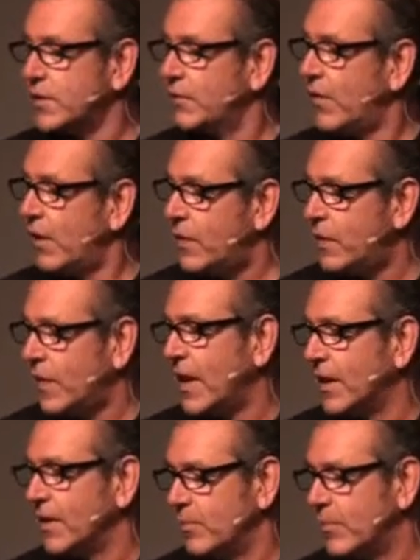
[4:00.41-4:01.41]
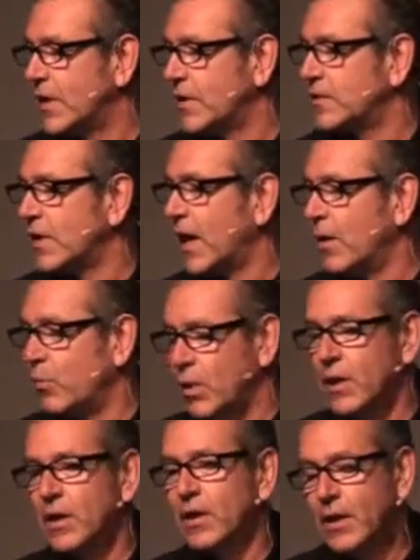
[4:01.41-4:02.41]
the very thing that Birdseye
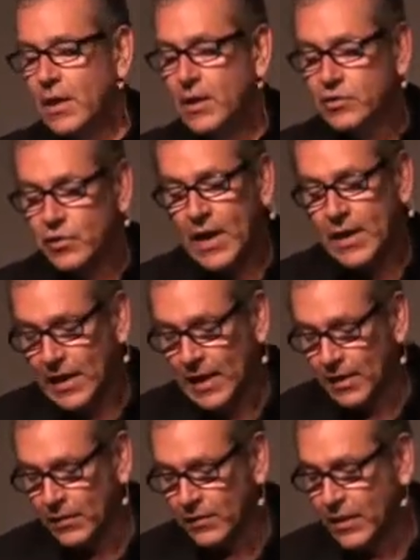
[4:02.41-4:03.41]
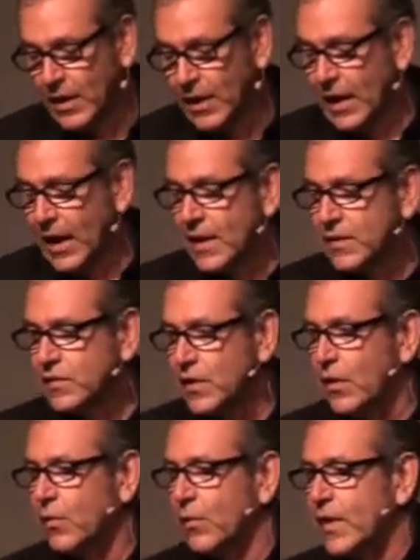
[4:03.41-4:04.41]
were trading on. And
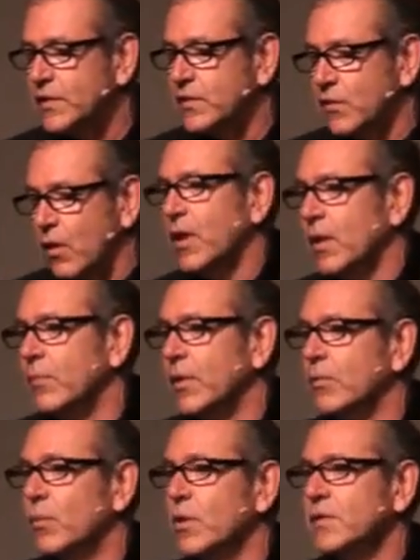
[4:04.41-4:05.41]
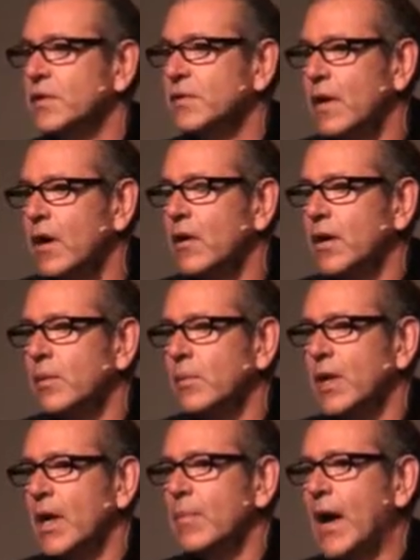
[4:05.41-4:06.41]
so this document was this
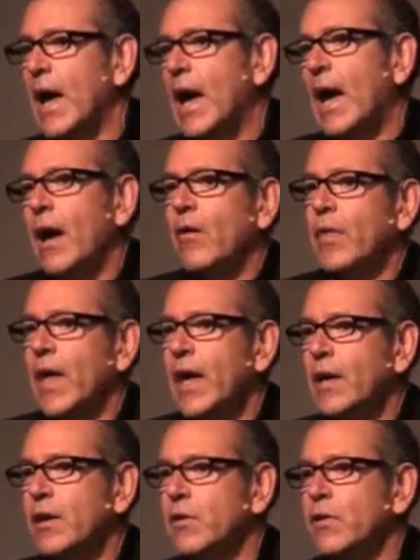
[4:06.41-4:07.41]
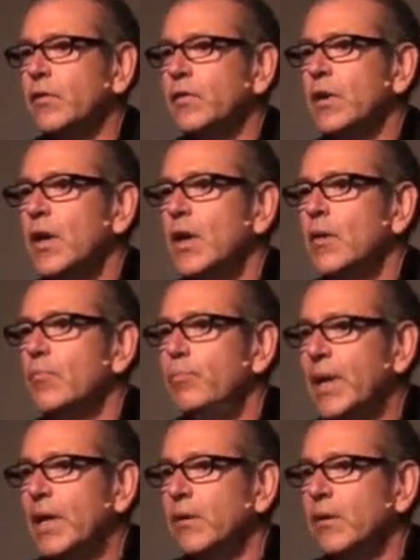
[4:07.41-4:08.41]
argument about how they could
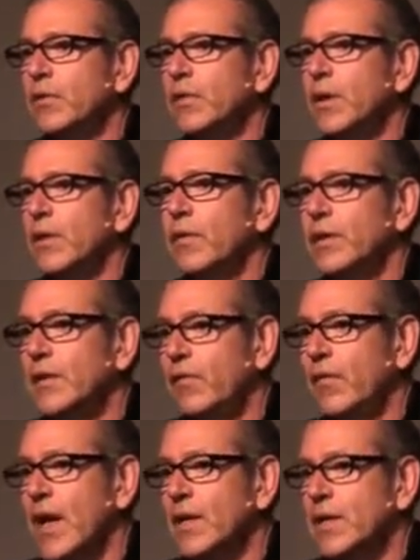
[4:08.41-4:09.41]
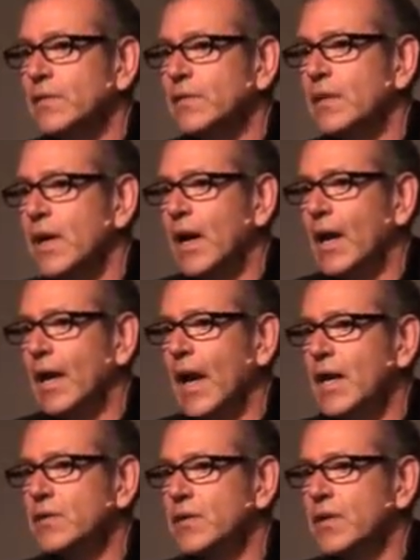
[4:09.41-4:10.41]
build the defense
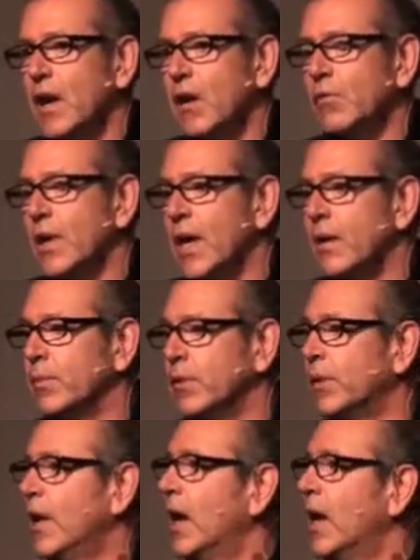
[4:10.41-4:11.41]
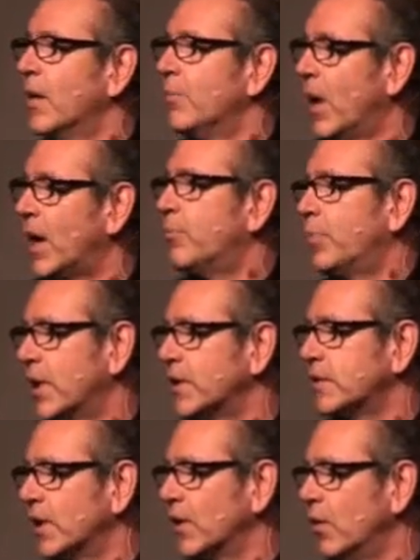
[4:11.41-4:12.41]
against the own label by
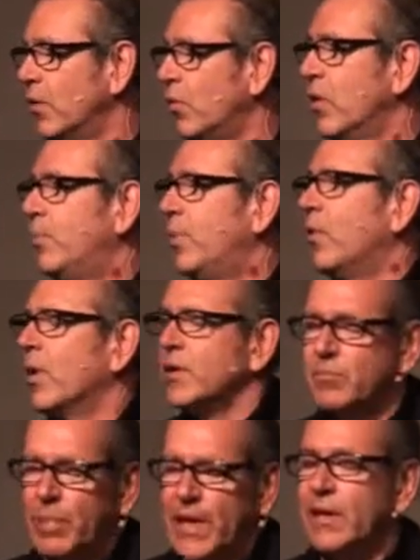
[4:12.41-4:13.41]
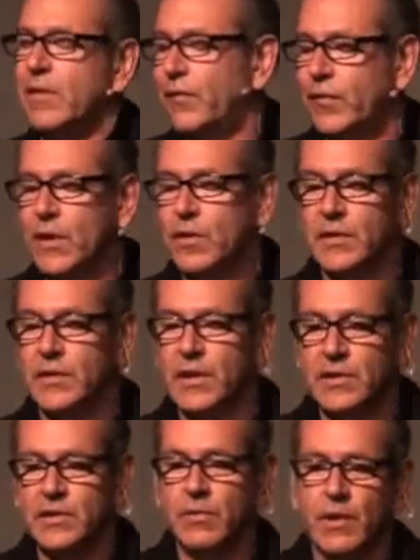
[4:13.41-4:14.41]
pressing all the points, picked and frozen
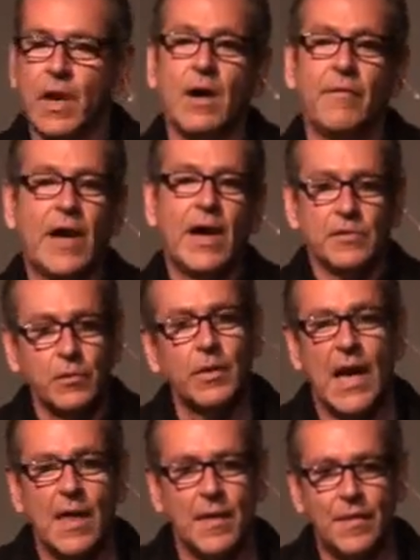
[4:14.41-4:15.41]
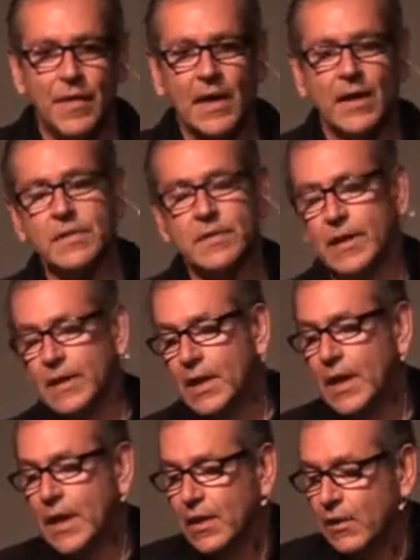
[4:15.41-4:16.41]
in 2.5 hours, all the other things that
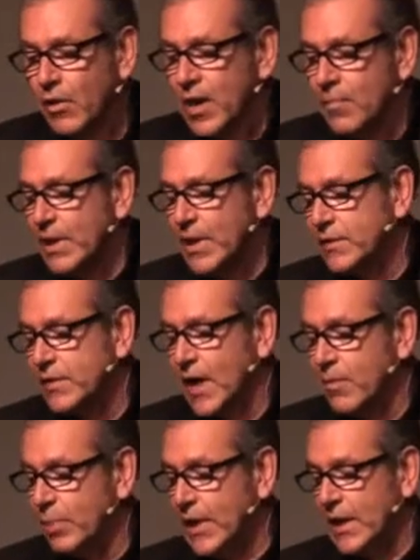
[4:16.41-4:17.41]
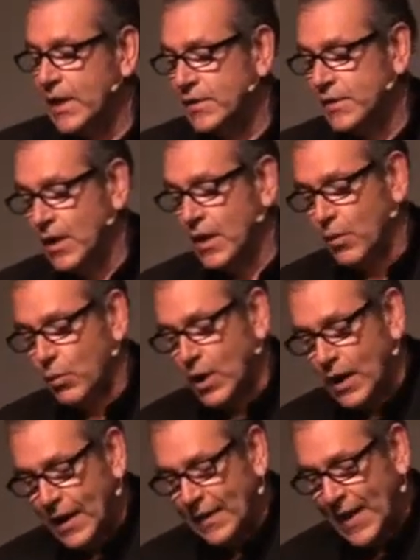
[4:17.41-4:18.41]
the great Birdseye peas
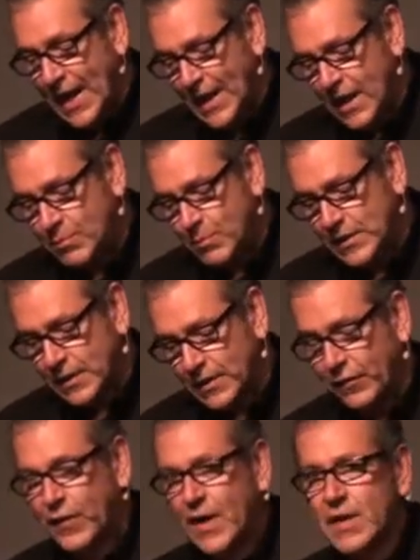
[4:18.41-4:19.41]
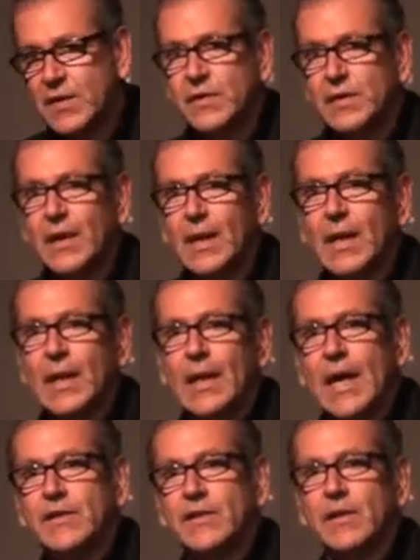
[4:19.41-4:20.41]
were. And that led me to the first
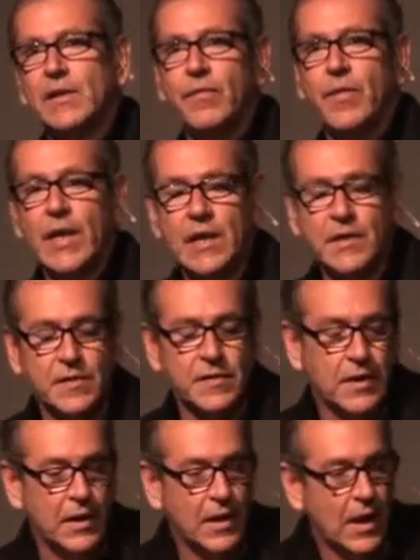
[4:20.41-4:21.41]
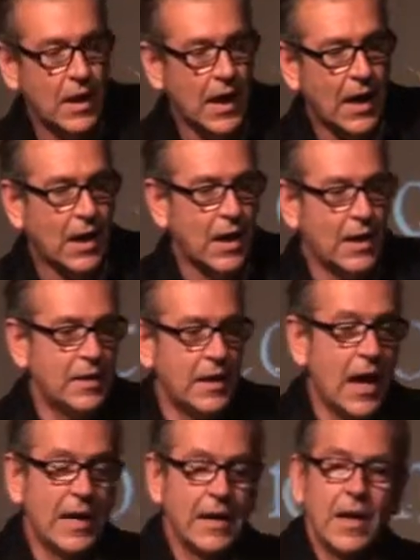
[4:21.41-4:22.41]
lesson of these
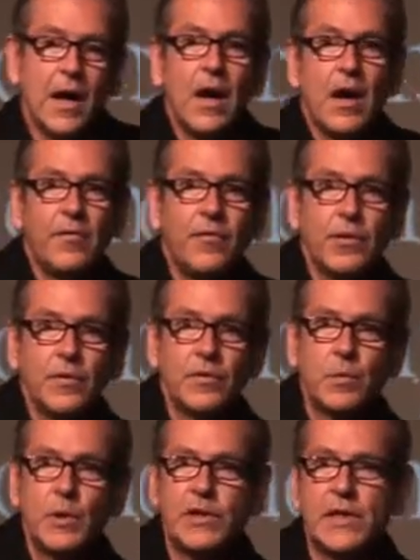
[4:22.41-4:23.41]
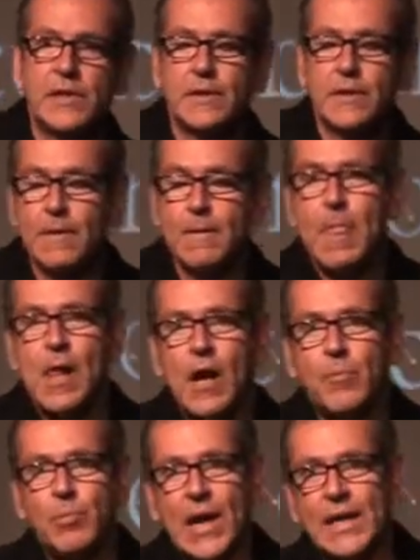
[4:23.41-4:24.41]
9.5 rules, which is
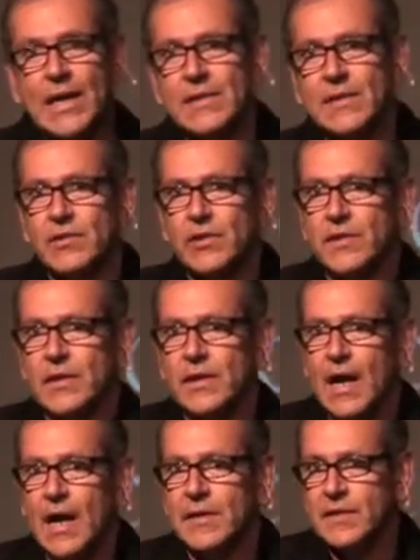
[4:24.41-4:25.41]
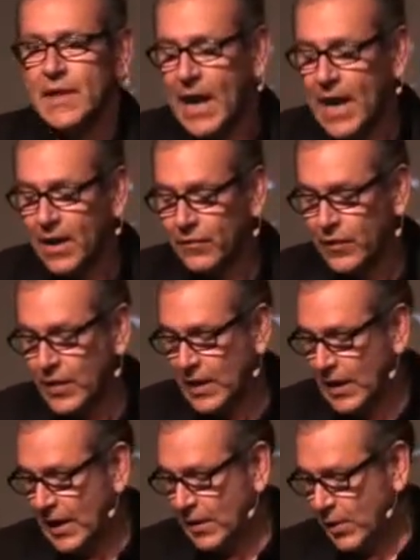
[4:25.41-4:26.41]
a brand isn't just a nice to have,
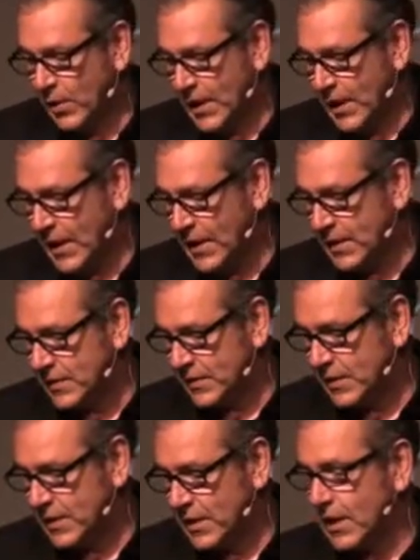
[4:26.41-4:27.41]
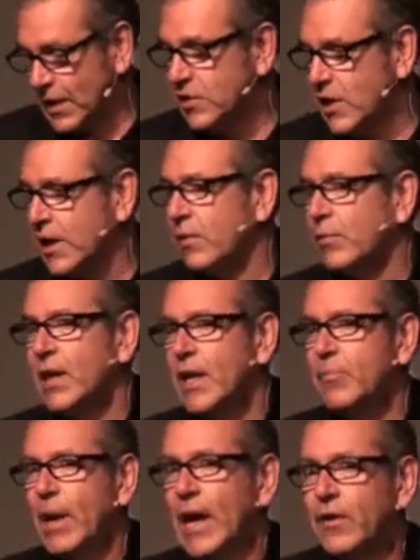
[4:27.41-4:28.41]
it really is a
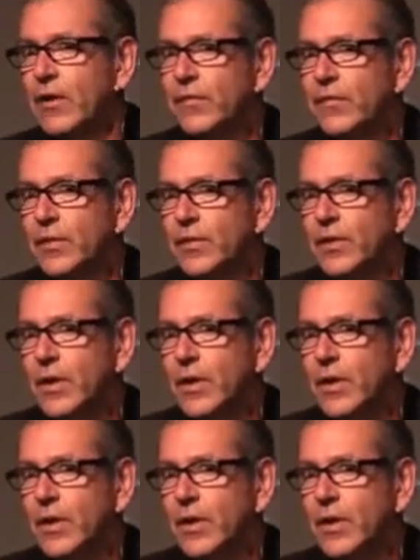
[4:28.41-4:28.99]
genuinely powerful,